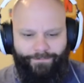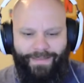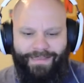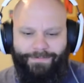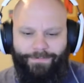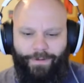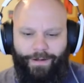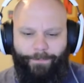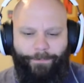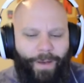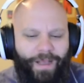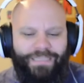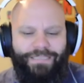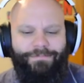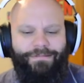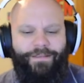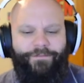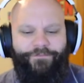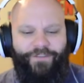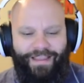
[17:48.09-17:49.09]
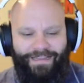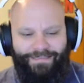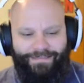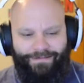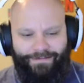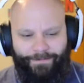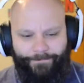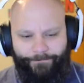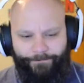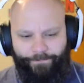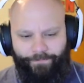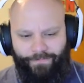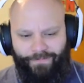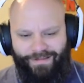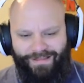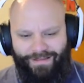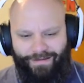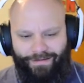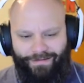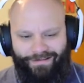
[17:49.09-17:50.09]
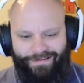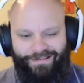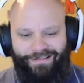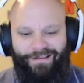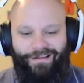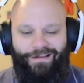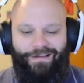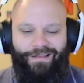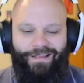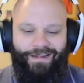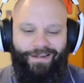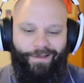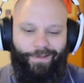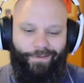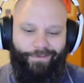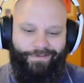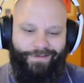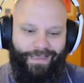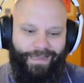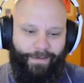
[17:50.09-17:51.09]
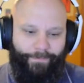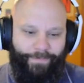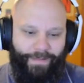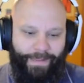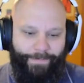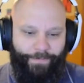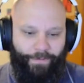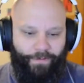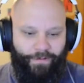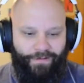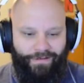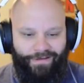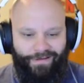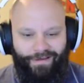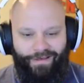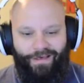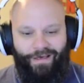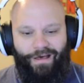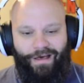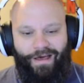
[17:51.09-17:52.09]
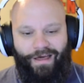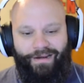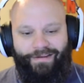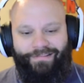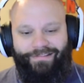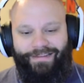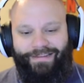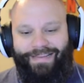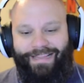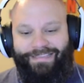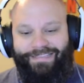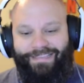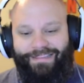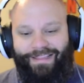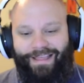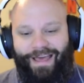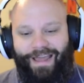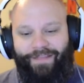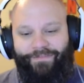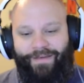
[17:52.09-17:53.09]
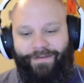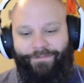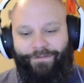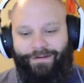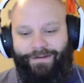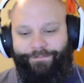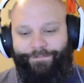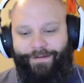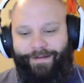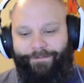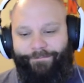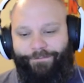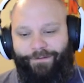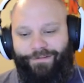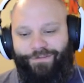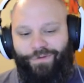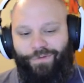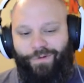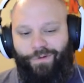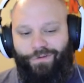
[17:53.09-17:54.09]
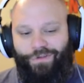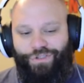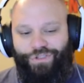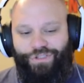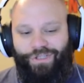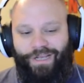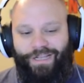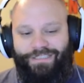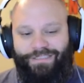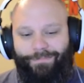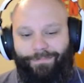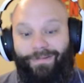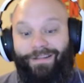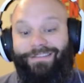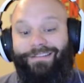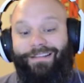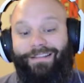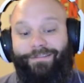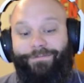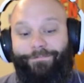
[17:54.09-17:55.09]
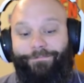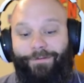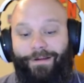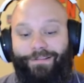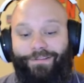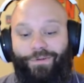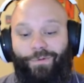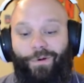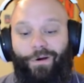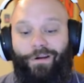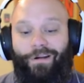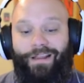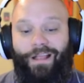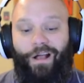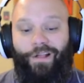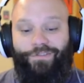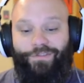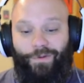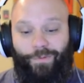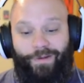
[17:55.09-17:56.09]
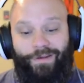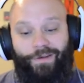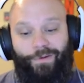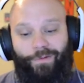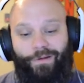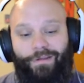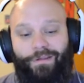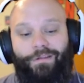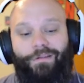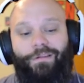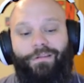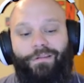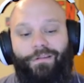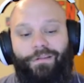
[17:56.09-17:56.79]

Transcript: Makes me want to punch him in the face. Ugh, I know those kind of people. Honestly, it takes a lot of effort to find friends who don't judge, much less friends who aren't also into it.